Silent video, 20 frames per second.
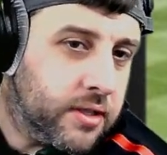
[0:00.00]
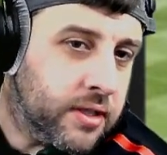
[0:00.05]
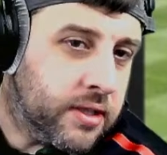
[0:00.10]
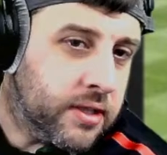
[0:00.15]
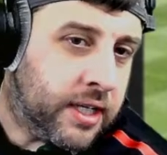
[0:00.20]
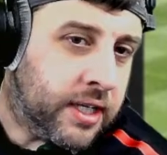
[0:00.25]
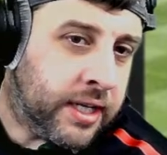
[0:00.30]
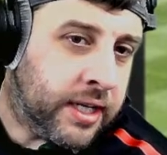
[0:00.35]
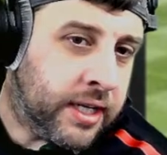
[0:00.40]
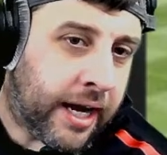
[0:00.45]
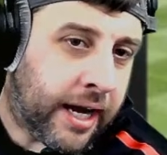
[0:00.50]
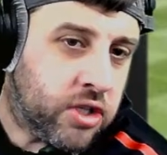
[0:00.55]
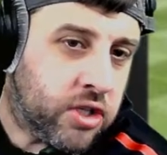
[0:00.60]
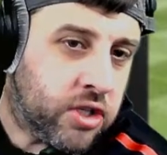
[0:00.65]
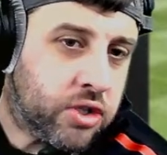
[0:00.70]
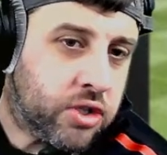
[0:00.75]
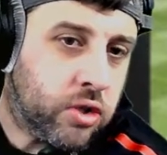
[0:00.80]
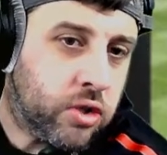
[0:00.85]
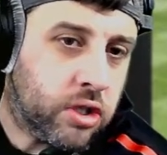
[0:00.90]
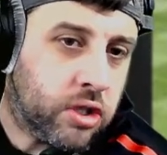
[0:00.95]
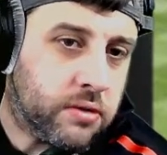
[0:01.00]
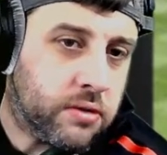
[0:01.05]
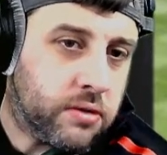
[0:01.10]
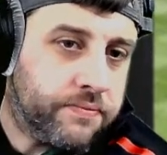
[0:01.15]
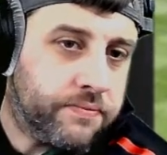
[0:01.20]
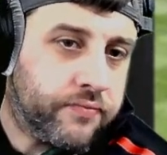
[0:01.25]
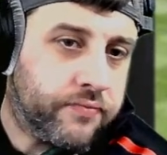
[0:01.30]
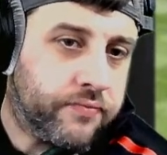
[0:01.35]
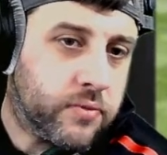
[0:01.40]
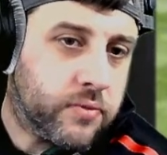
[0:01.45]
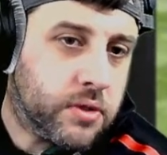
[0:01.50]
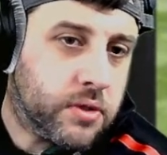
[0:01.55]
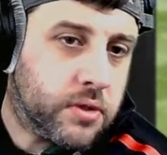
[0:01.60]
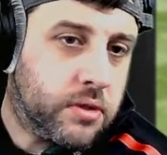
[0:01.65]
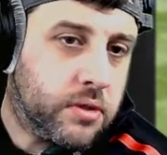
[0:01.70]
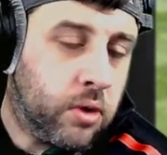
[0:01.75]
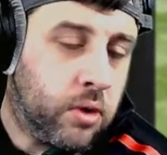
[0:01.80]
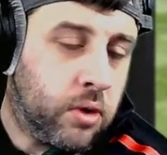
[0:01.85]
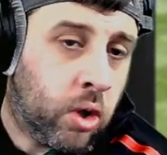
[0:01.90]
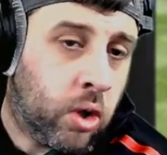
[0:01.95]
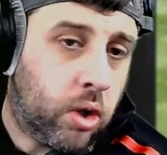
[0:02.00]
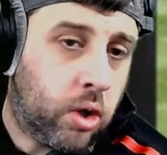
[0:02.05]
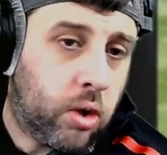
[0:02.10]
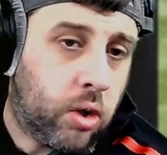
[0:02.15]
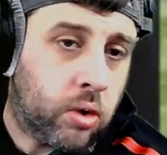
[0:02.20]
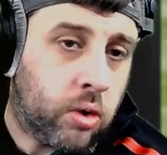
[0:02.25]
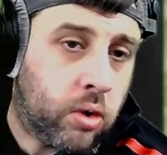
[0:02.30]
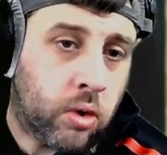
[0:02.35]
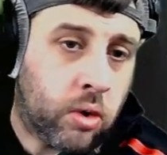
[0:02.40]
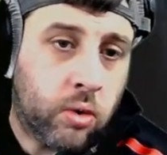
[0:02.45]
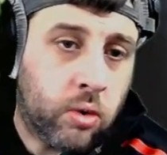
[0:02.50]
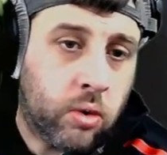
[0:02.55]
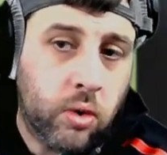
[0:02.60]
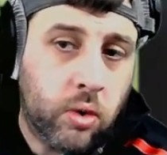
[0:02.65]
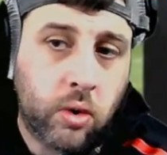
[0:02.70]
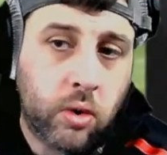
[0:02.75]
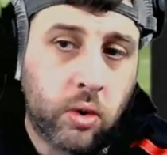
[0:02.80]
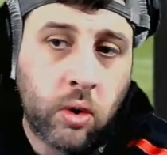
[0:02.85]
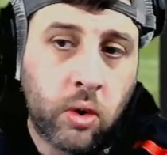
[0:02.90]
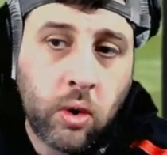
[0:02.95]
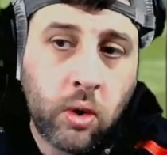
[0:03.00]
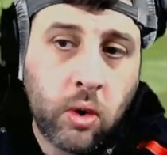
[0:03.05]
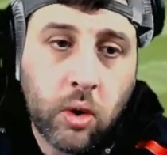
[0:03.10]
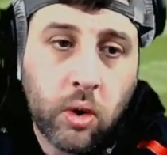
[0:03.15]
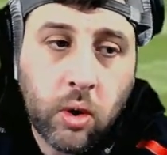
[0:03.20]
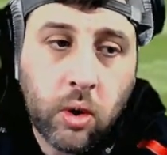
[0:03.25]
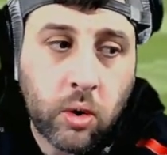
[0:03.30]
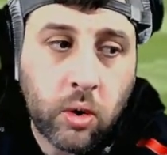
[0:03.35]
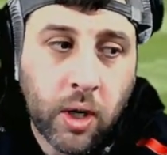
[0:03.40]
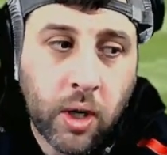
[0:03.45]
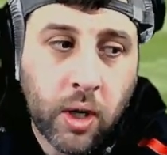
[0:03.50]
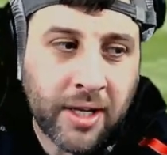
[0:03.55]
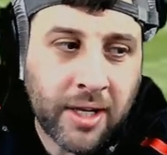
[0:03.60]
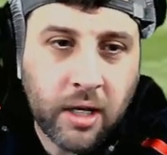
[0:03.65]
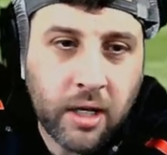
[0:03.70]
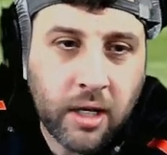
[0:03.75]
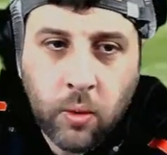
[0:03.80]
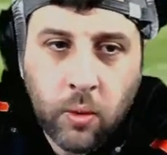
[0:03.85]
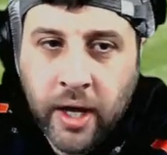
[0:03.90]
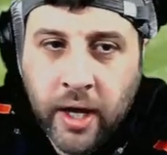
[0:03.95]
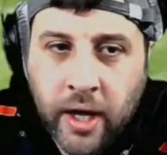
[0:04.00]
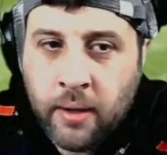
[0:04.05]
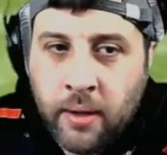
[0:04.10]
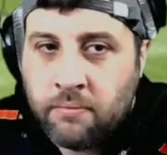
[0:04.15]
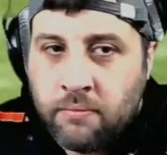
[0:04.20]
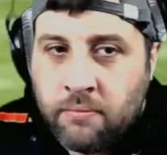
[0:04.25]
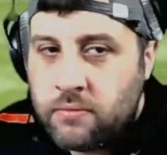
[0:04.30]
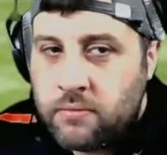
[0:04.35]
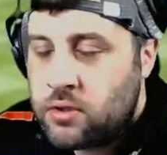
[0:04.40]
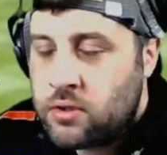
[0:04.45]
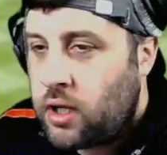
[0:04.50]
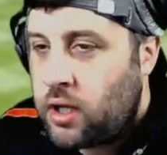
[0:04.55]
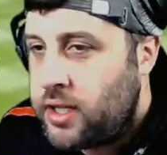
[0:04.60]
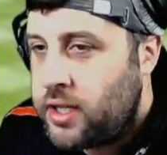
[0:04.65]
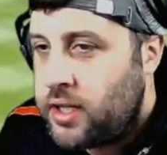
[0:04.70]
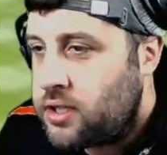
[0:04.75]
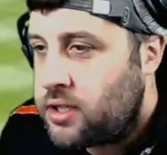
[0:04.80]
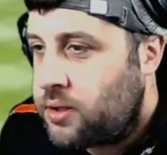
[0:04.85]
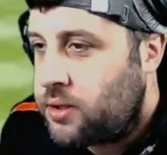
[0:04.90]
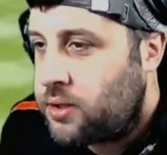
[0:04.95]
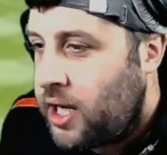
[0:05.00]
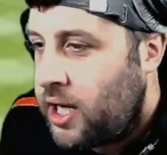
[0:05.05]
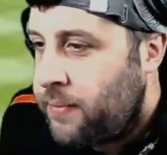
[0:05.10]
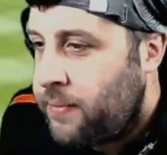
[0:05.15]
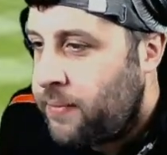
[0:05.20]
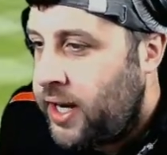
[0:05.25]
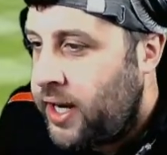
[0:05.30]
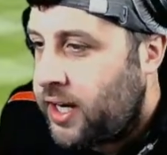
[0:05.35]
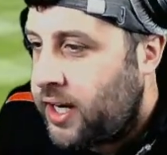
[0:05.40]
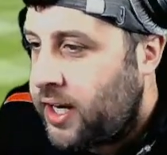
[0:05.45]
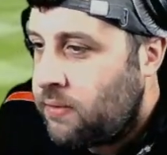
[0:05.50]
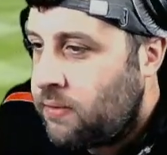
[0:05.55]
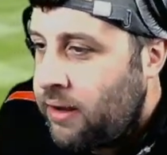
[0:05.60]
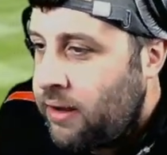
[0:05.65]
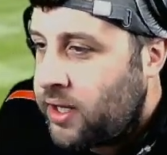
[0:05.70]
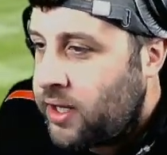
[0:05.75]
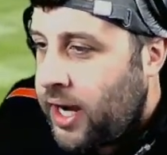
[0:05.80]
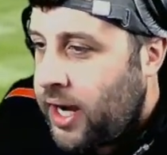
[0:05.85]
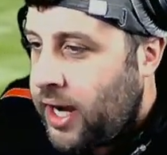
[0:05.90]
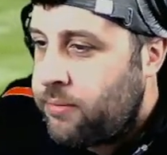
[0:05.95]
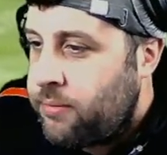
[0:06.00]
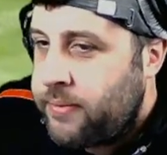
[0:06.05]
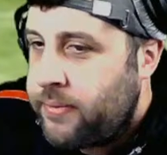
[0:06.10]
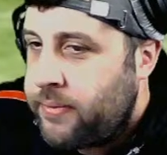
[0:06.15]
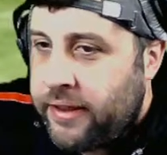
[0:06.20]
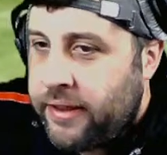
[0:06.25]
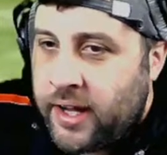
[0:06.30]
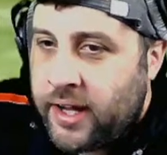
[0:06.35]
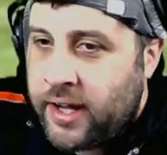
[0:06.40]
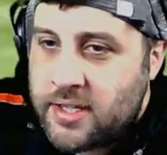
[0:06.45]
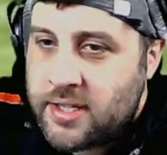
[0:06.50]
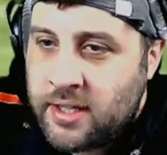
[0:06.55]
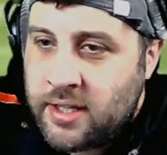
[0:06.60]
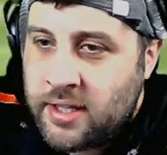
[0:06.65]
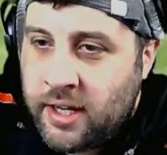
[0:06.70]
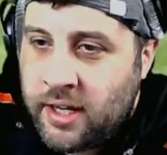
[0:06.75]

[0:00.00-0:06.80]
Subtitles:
Now he's short. Oh. I don't know why I'm trying to crane my neck around the cameraman that's there.